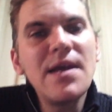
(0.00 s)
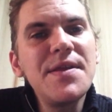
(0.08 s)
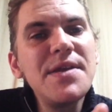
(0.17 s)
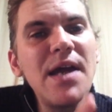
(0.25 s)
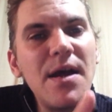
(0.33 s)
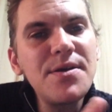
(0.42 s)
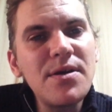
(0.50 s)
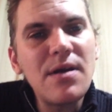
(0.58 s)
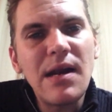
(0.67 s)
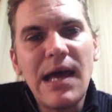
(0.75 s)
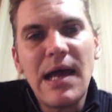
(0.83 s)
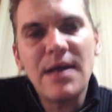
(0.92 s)
The
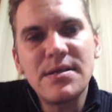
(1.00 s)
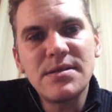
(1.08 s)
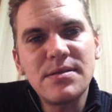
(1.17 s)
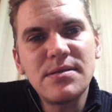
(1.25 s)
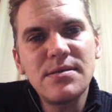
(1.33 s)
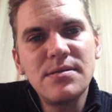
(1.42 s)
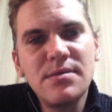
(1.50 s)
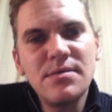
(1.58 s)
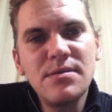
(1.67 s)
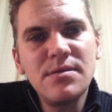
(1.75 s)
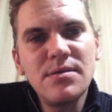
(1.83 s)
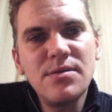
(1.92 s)
underclass.
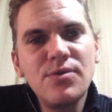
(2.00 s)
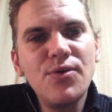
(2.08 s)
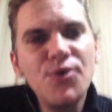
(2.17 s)
Who